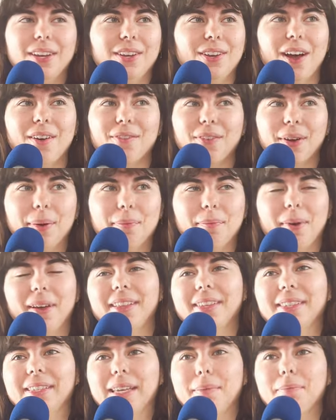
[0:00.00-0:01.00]
Not written by
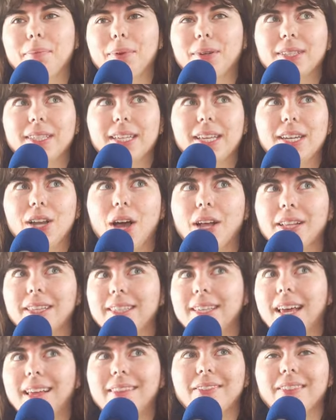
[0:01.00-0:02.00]
the same person, not
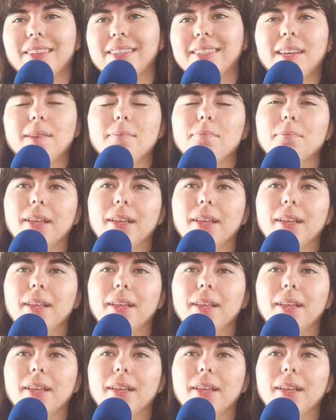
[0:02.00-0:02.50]
set in the same